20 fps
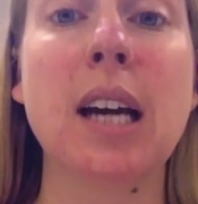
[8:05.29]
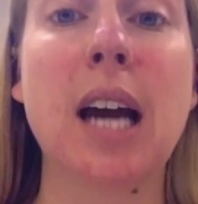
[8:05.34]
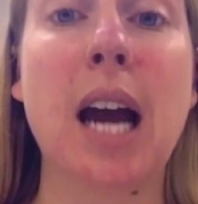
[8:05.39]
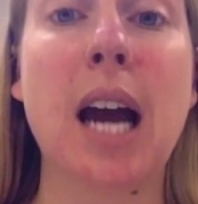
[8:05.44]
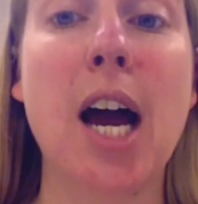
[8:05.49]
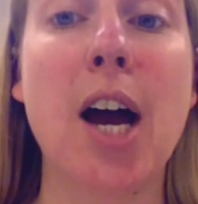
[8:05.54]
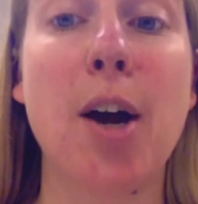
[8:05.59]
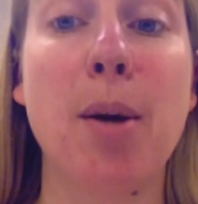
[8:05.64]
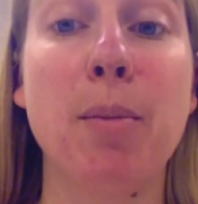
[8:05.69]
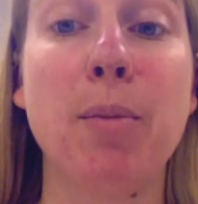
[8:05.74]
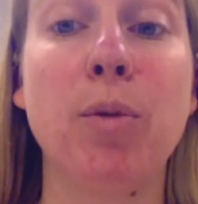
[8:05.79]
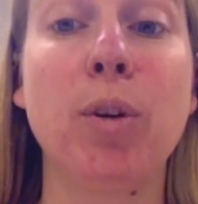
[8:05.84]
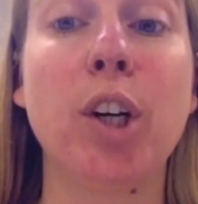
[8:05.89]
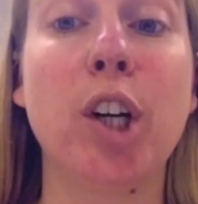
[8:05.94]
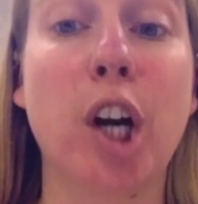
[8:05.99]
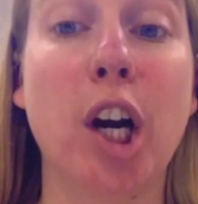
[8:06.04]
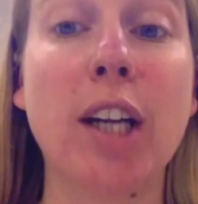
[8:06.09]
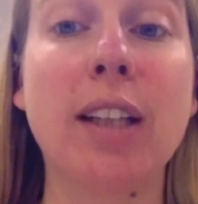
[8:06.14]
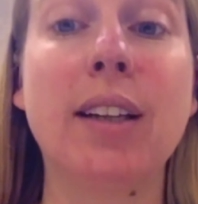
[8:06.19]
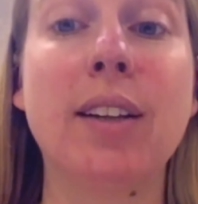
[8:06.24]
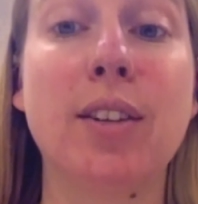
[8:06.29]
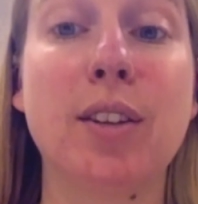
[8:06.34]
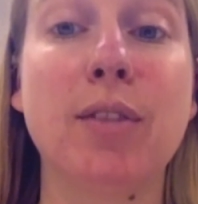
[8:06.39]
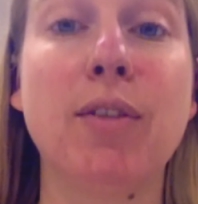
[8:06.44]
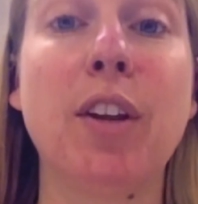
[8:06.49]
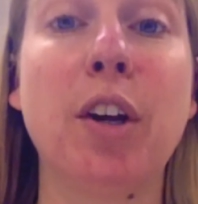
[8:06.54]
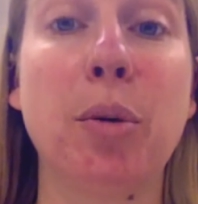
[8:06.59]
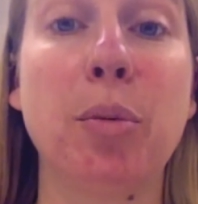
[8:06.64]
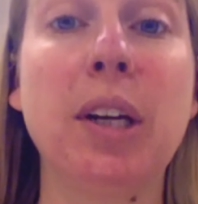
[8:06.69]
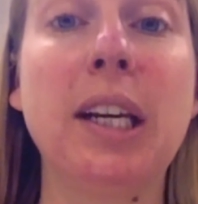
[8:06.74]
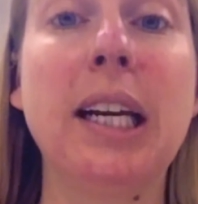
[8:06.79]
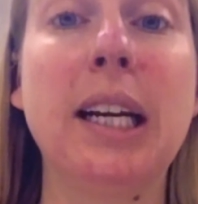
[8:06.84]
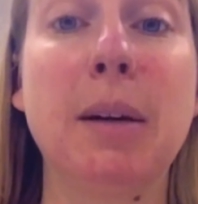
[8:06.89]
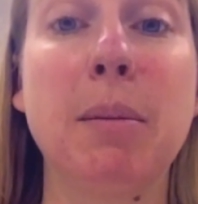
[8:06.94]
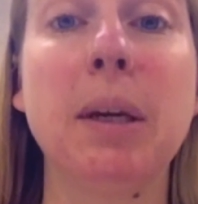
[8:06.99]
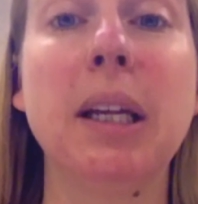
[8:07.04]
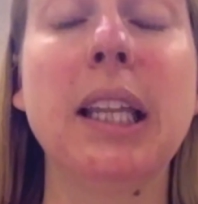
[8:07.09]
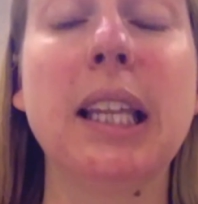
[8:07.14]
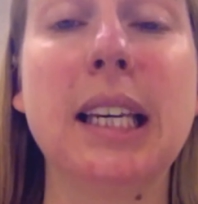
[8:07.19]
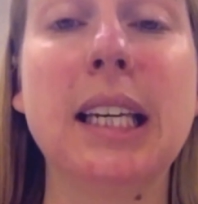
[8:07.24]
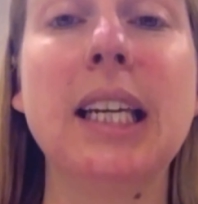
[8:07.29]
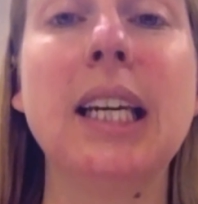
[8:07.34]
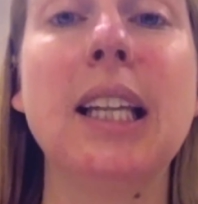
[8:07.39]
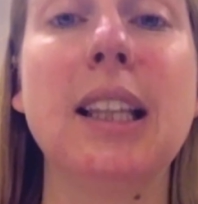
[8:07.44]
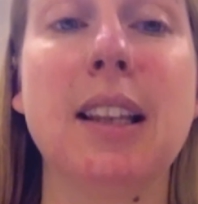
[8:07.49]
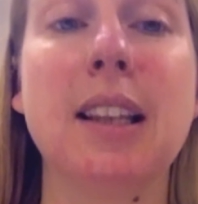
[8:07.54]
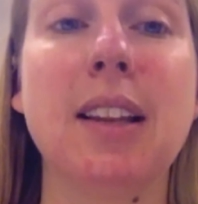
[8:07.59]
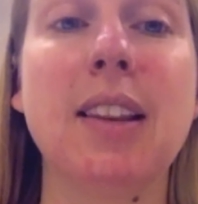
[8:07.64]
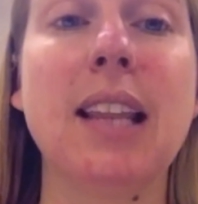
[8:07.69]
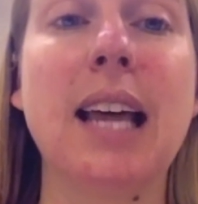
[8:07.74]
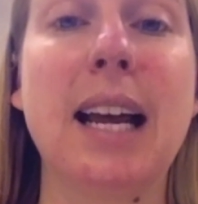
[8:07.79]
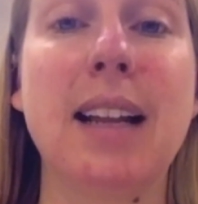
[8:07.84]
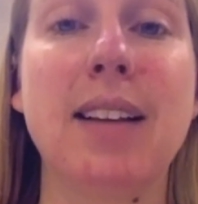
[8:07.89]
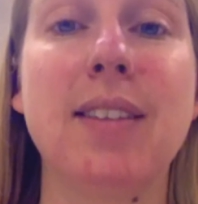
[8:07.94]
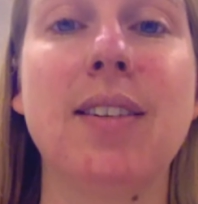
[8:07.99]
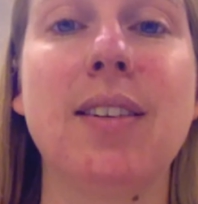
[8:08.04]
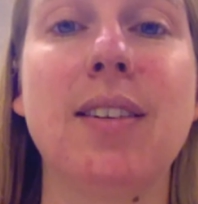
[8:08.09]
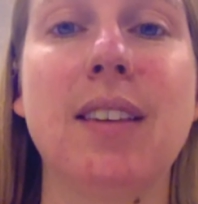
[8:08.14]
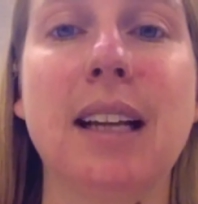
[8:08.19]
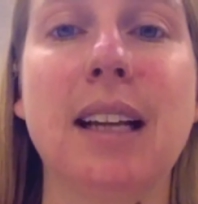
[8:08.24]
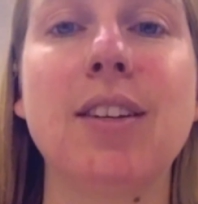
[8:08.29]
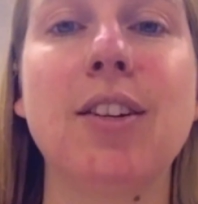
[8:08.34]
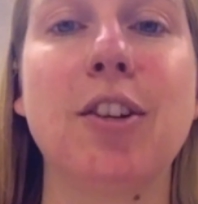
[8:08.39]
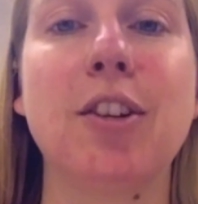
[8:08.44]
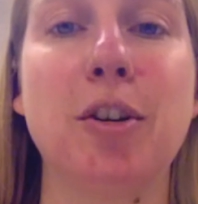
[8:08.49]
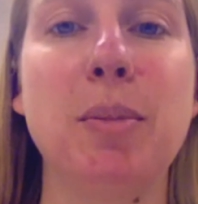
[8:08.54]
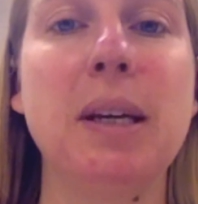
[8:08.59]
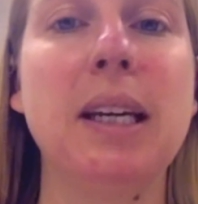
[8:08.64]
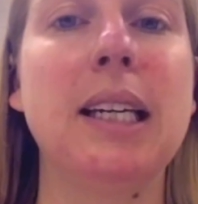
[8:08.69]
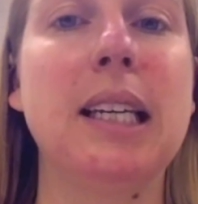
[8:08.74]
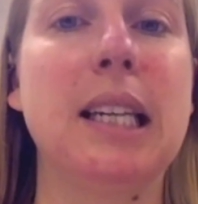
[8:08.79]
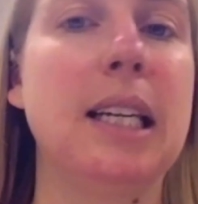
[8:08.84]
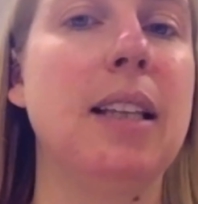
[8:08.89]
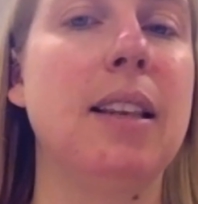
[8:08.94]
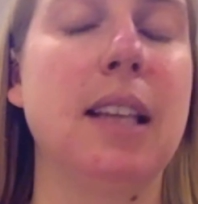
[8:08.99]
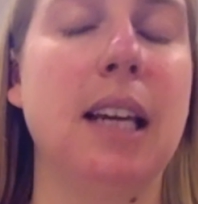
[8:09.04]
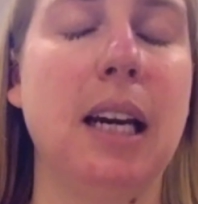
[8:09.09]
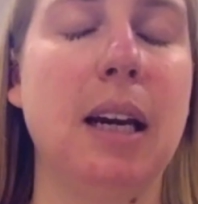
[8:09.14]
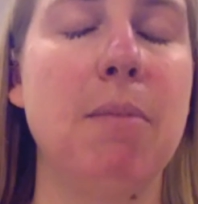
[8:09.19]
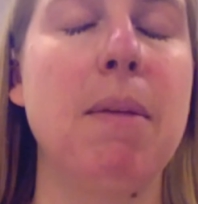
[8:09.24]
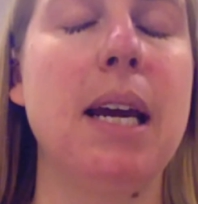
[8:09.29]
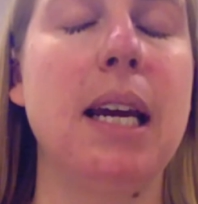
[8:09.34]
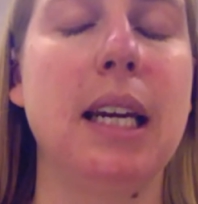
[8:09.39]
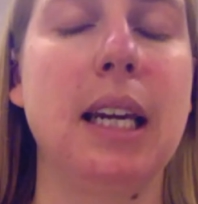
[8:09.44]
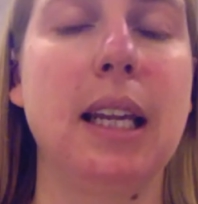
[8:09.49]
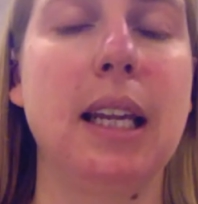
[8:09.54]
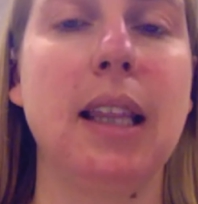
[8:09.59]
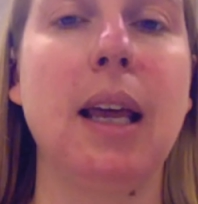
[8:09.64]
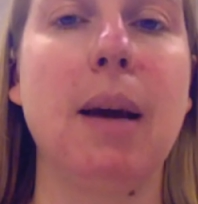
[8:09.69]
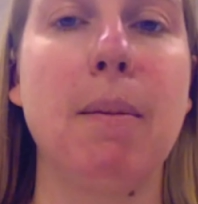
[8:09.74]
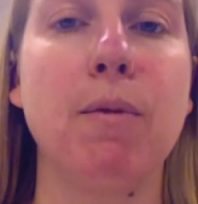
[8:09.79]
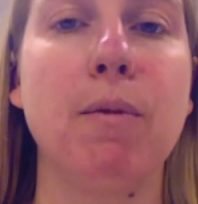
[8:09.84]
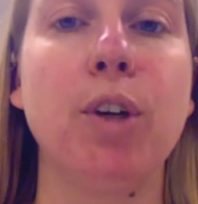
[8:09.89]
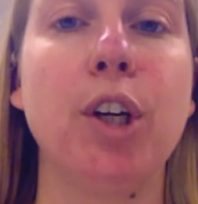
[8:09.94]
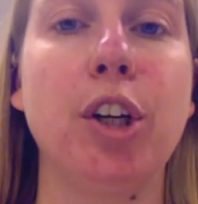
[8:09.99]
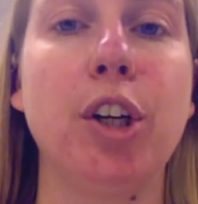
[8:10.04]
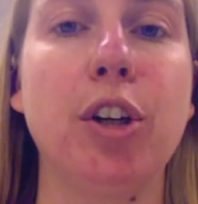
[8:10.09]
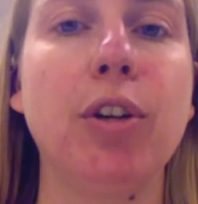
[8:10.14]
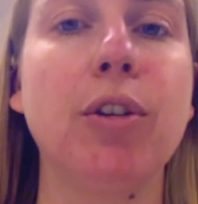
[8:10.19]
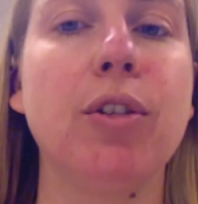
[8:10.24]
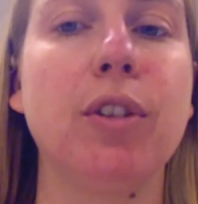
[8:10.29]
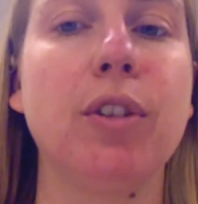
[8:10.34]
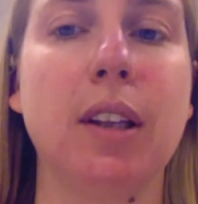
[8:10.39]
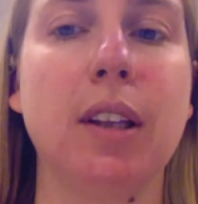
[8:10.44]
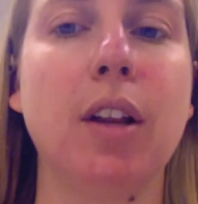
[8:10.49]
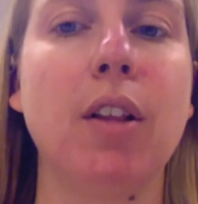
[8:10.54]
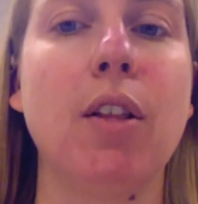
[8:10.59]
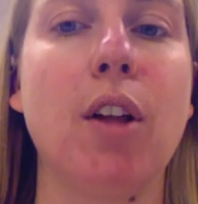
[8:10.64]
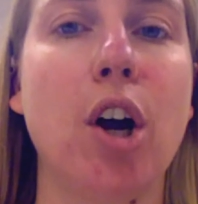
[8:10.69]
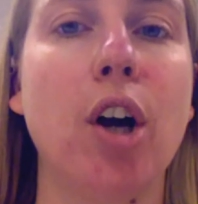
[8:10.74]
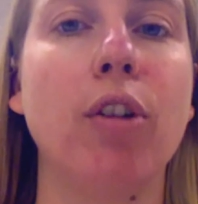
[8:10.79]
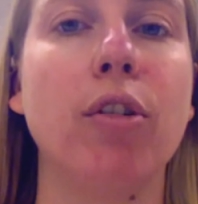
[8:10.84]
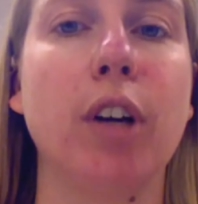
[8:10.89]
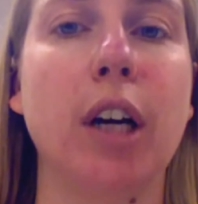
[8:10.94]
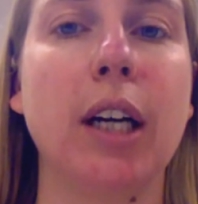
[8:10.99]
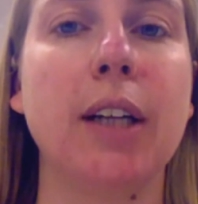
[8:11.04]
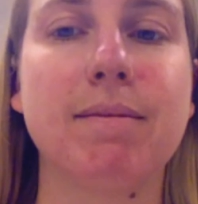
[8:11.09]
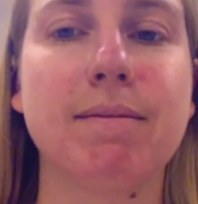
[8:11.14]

regardless of their reading ability, then that's going to be a key thing in making them readers in the long run.